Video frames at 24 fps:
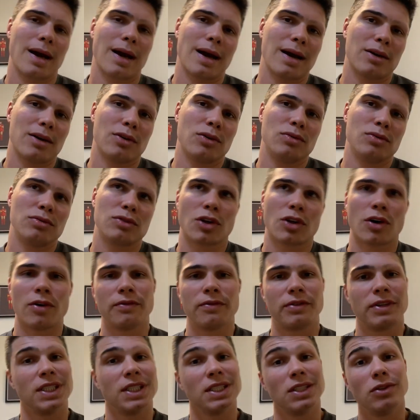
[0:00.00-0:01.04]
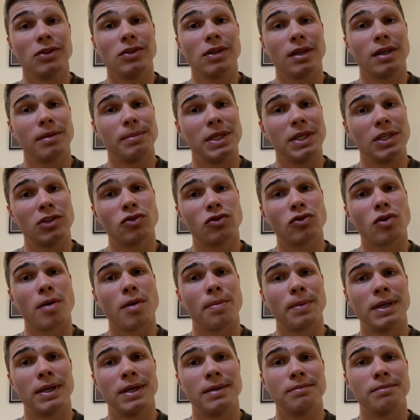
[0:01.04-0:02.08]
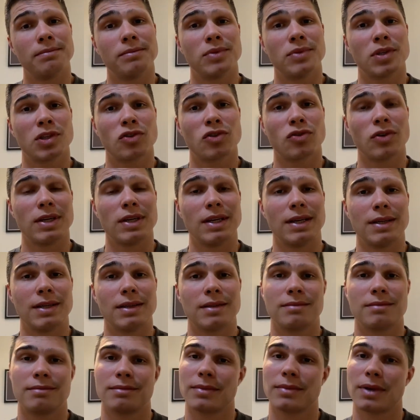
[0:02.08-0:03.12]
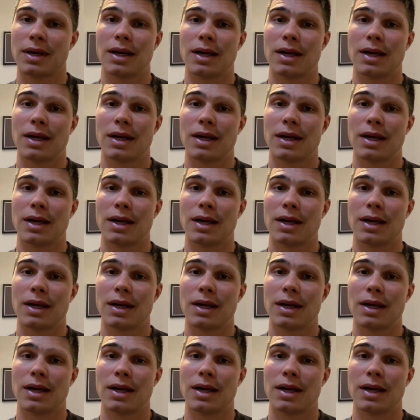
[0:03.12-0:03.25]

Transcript: how confident are you going to be dropping him straight in